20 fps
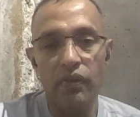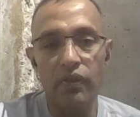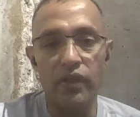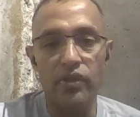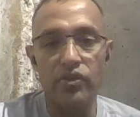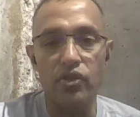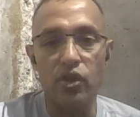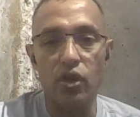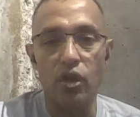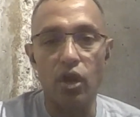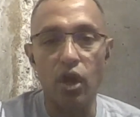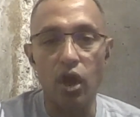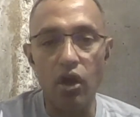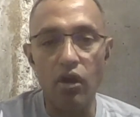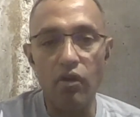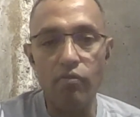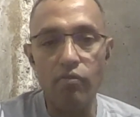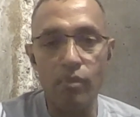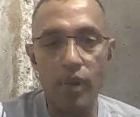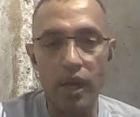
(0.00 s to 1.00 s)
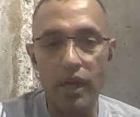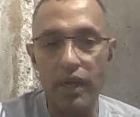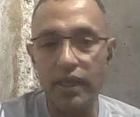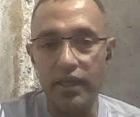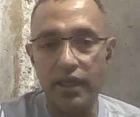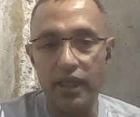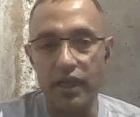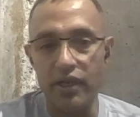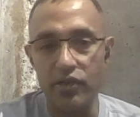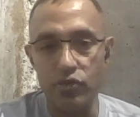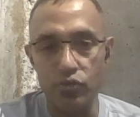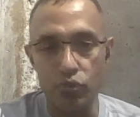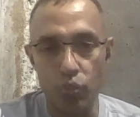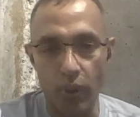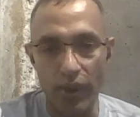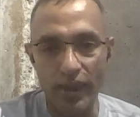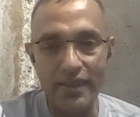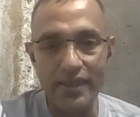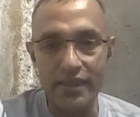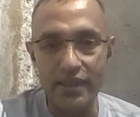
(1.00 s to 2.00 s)
there's a lot of money that is
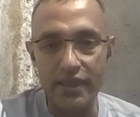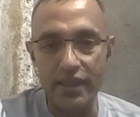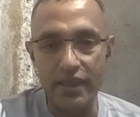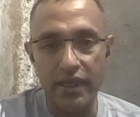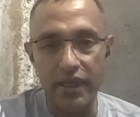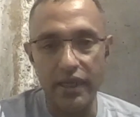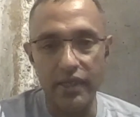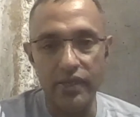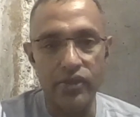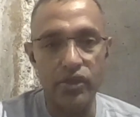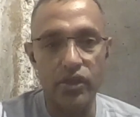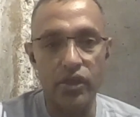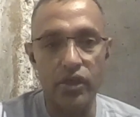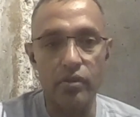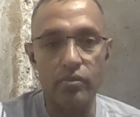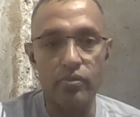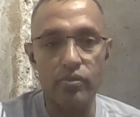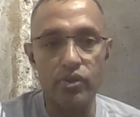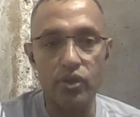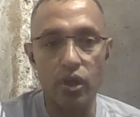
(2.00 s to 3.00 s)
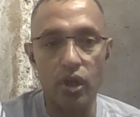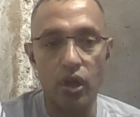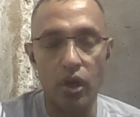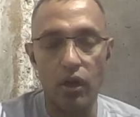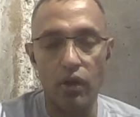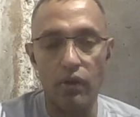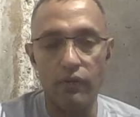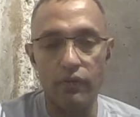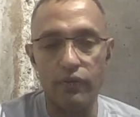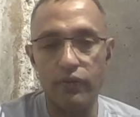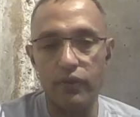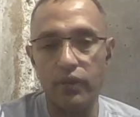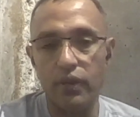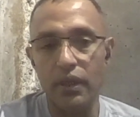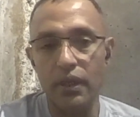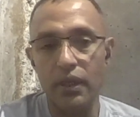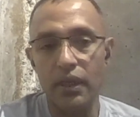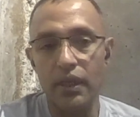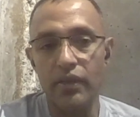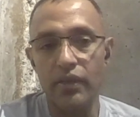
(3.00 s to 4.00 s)
wasted in terms of
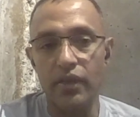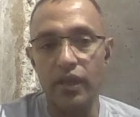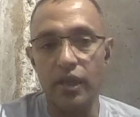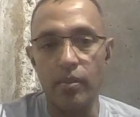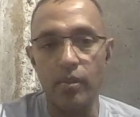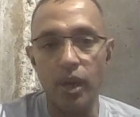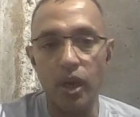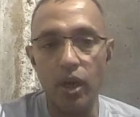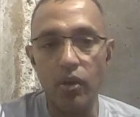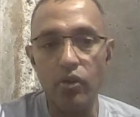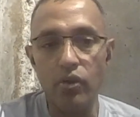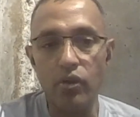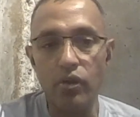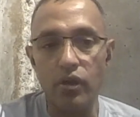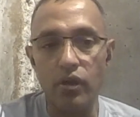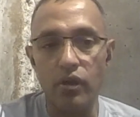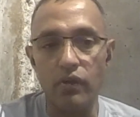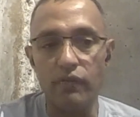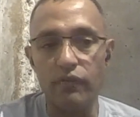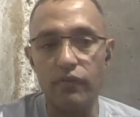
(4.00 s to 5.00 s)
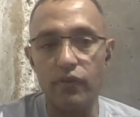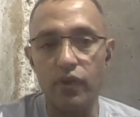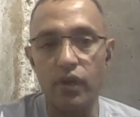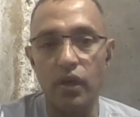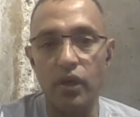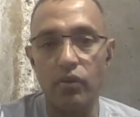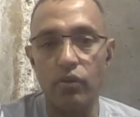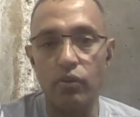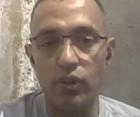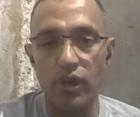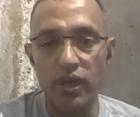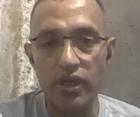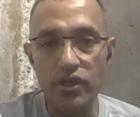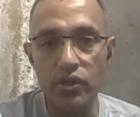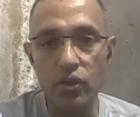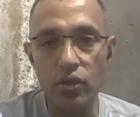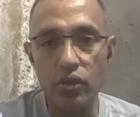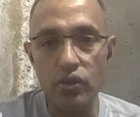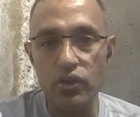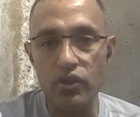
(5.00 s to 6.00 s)
the amount of
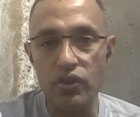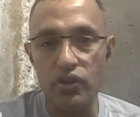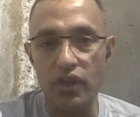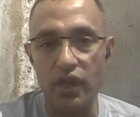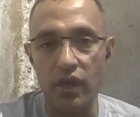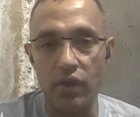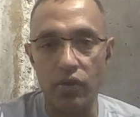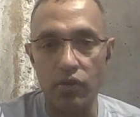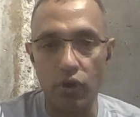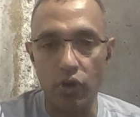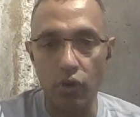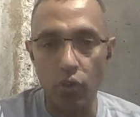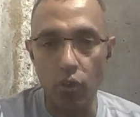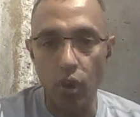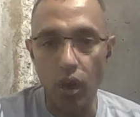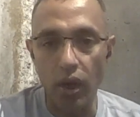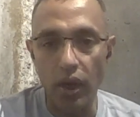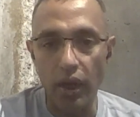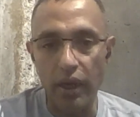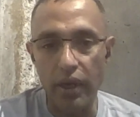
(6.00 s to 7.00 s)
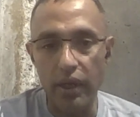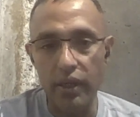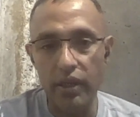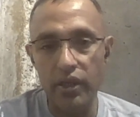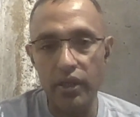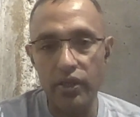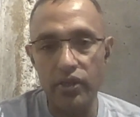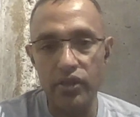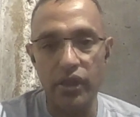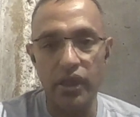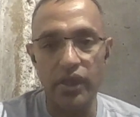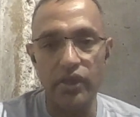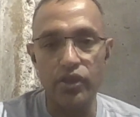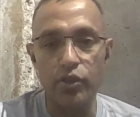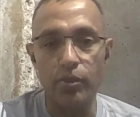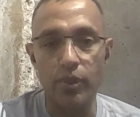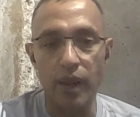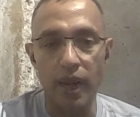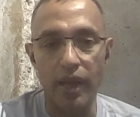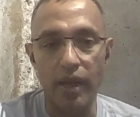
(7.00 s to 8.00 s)
resources that are required to get
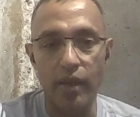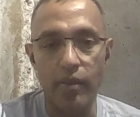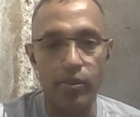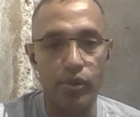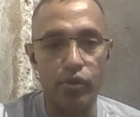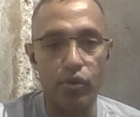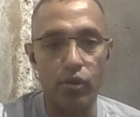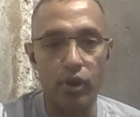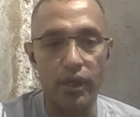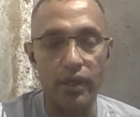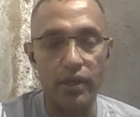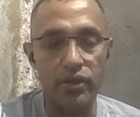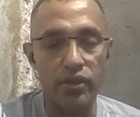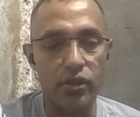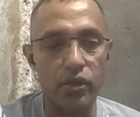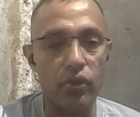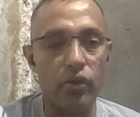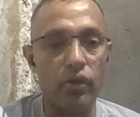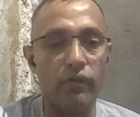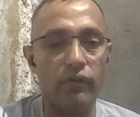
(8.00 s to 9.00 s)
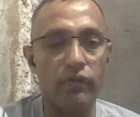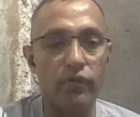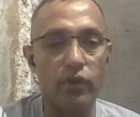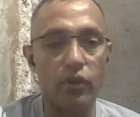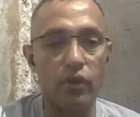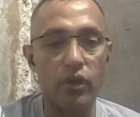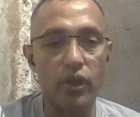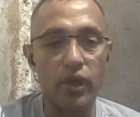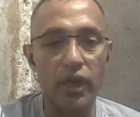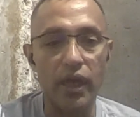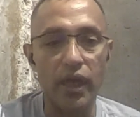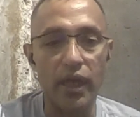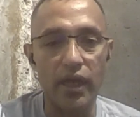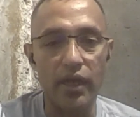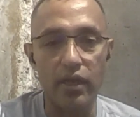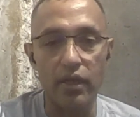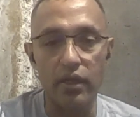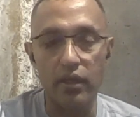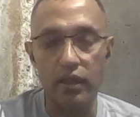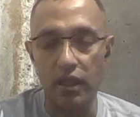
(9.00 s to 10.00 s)
you back up and running. So if you look at
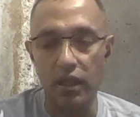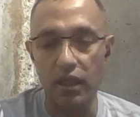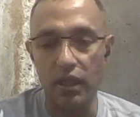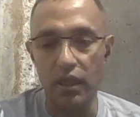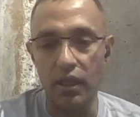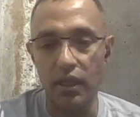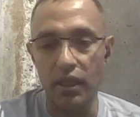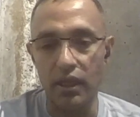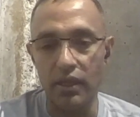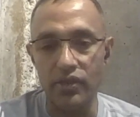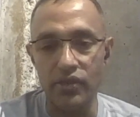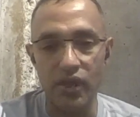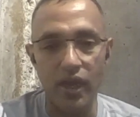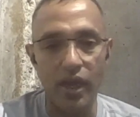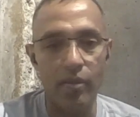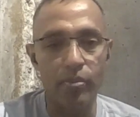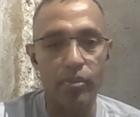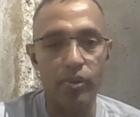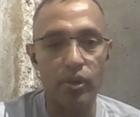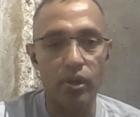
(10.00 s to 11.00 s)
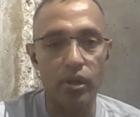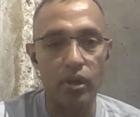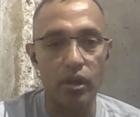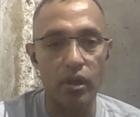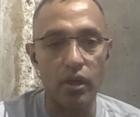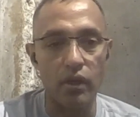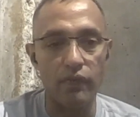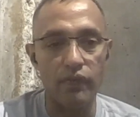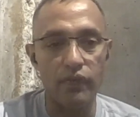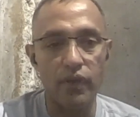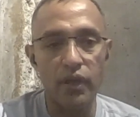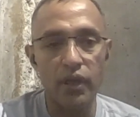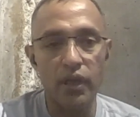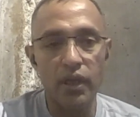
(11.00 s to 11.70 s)
the example